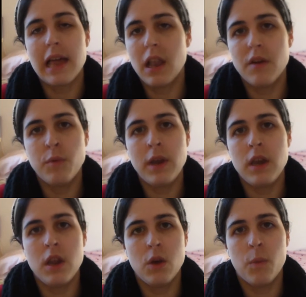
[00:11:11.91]
I love
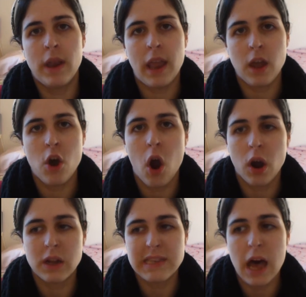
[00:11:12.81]
when like
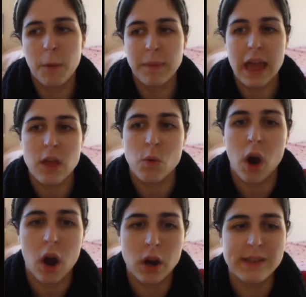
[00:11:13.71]
cards help get you
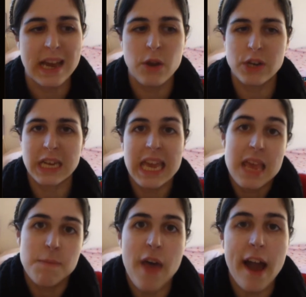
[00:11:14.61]
cards and you get to
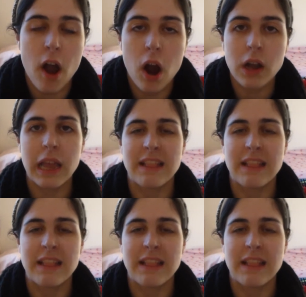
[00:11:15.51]
keep that card.